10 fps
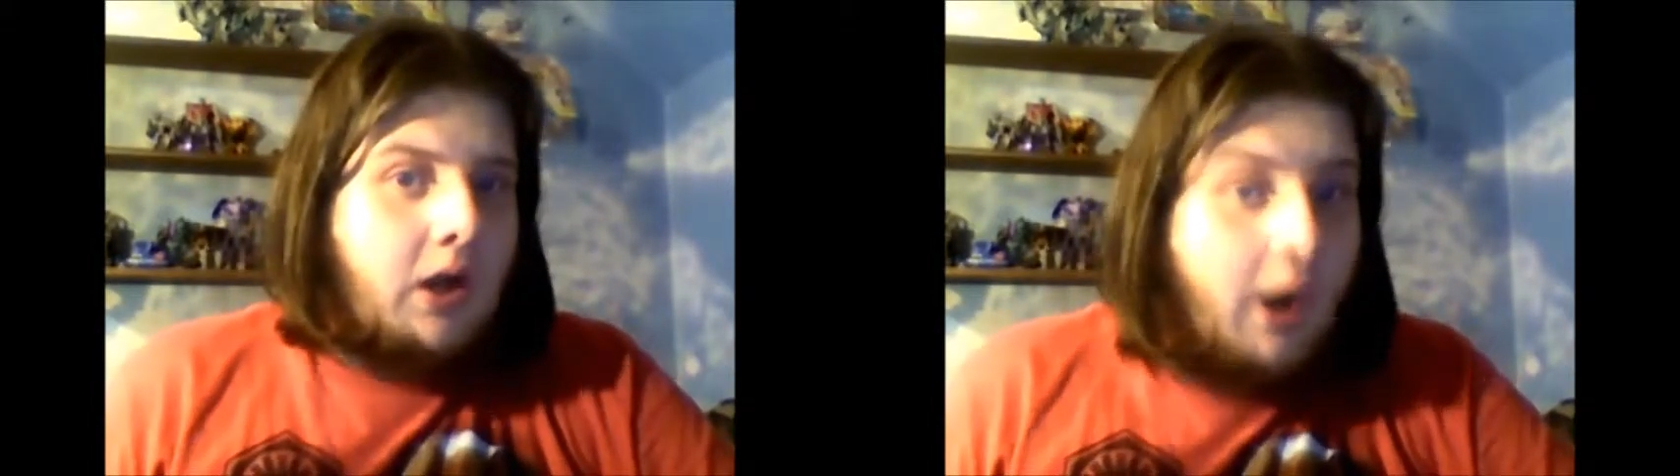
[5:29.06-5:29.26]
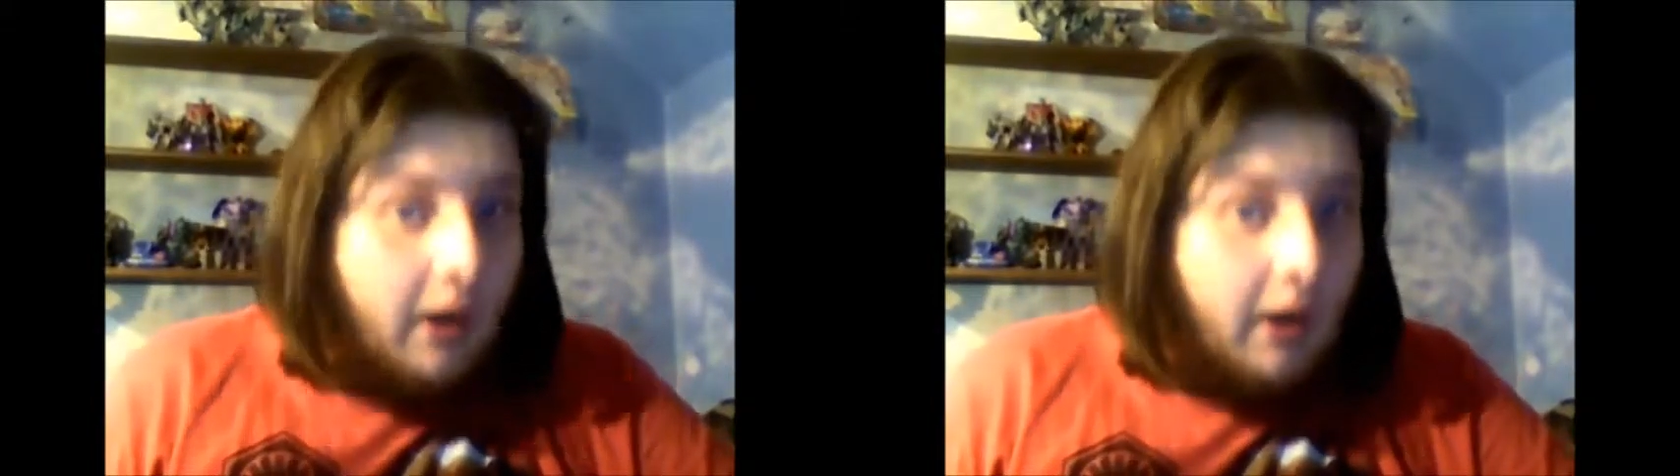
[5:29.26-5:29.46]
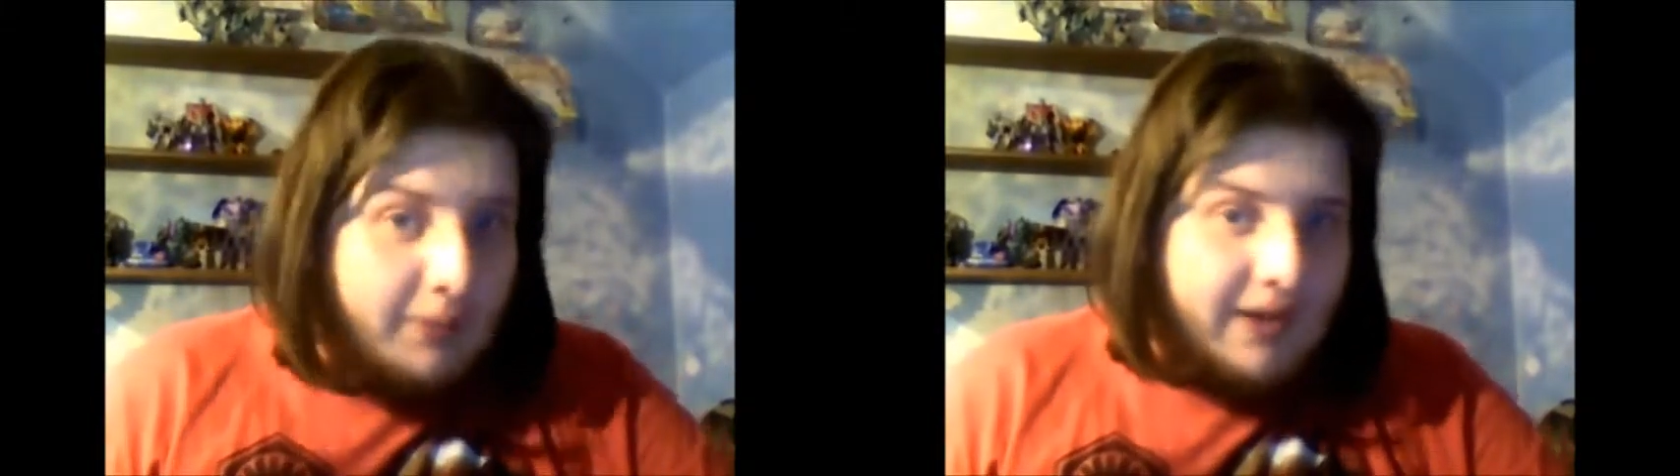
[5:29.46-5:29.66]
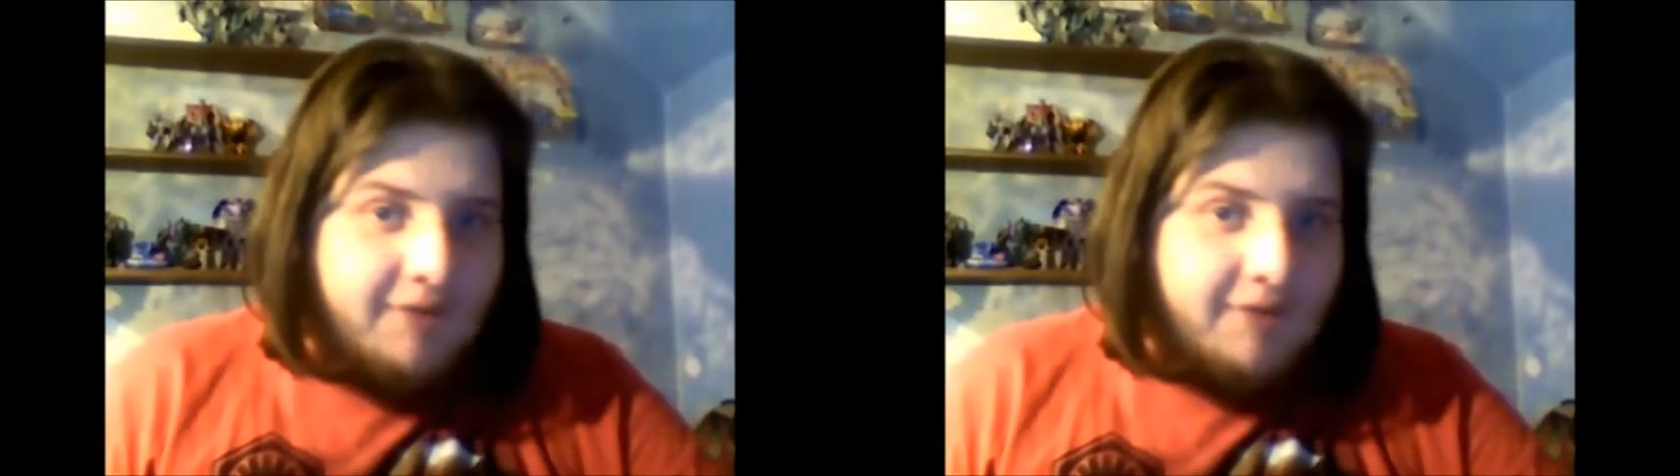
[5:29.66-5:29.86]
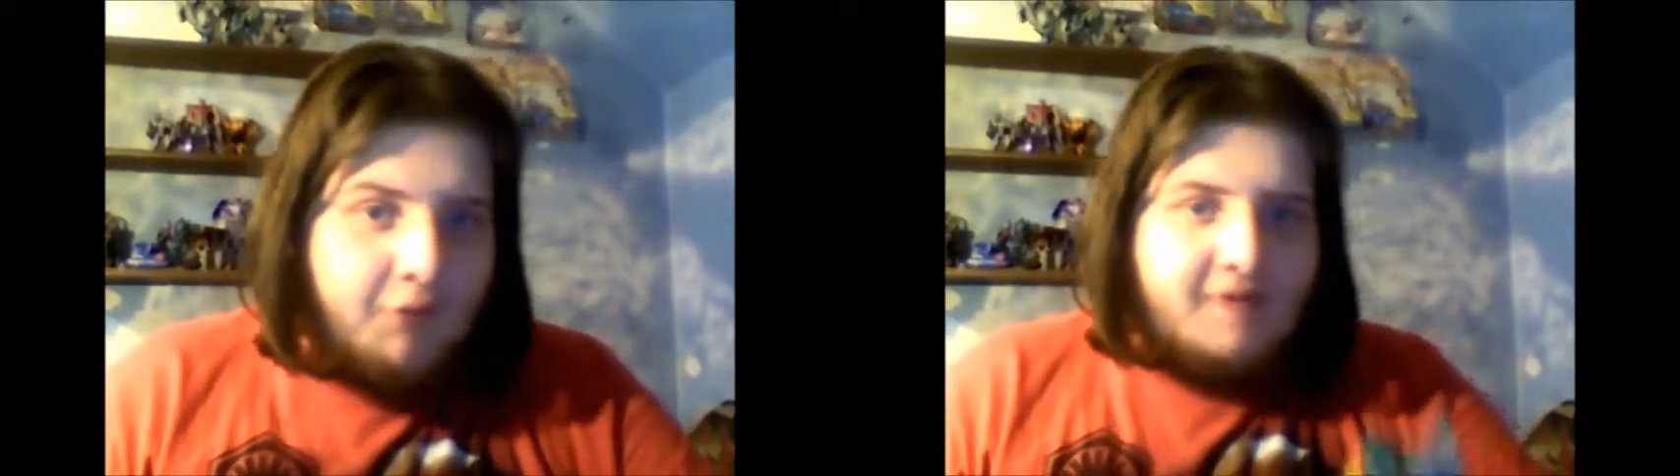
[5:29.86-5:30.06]
alright, we
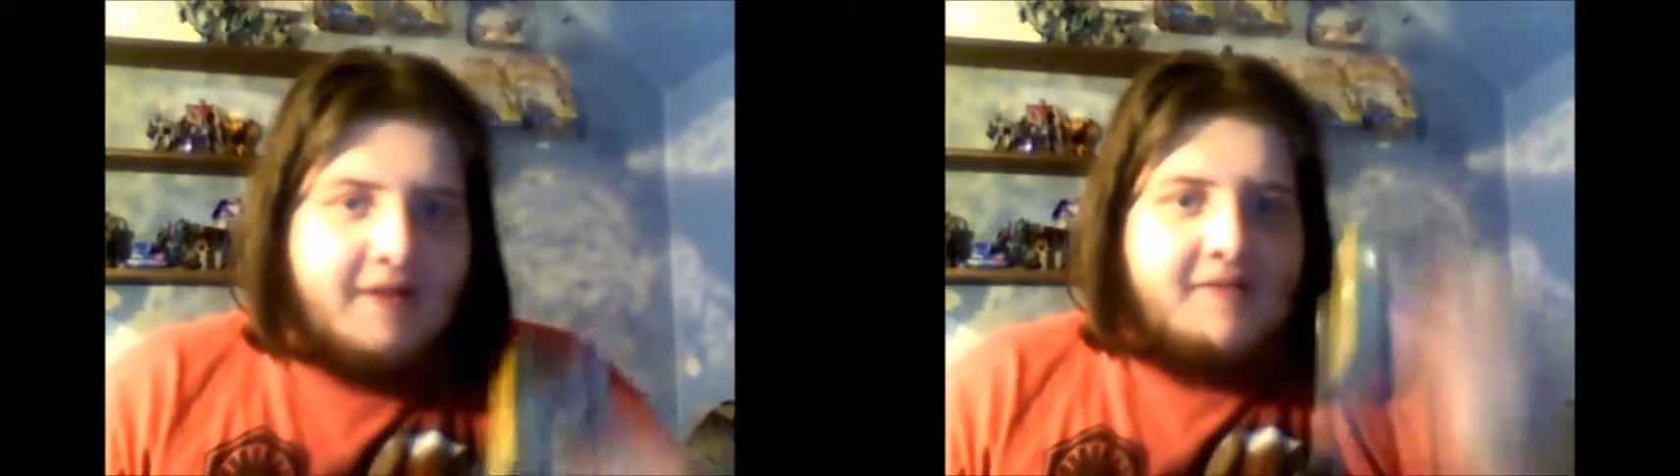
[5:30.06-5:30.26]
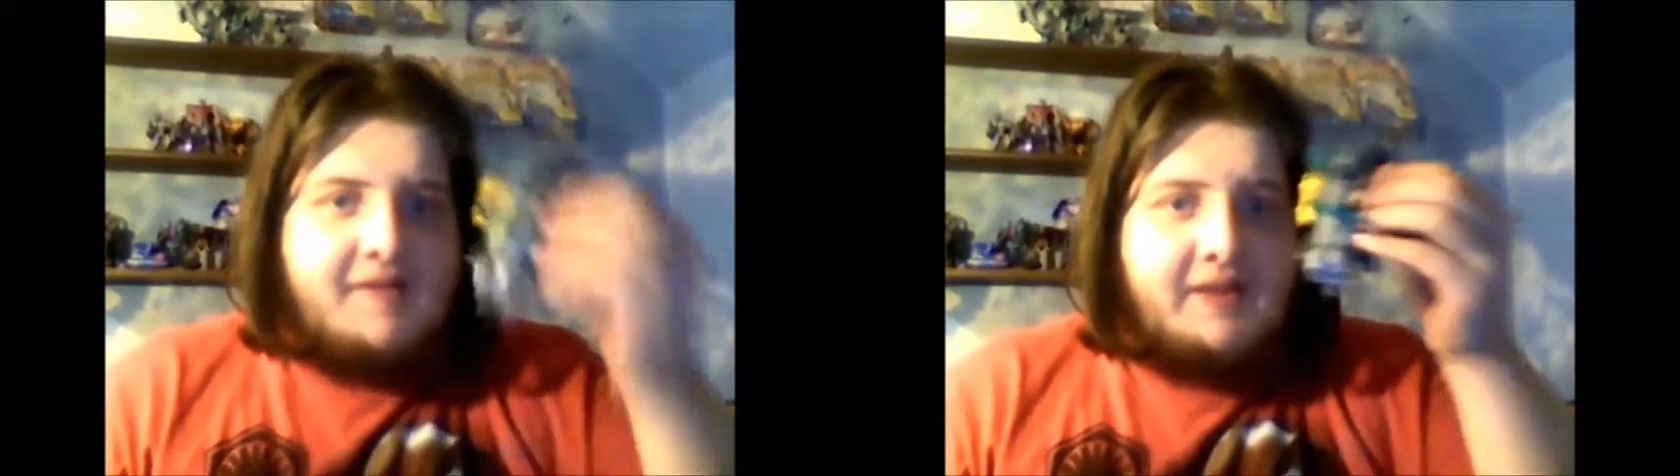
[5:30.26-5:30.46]
got Vortex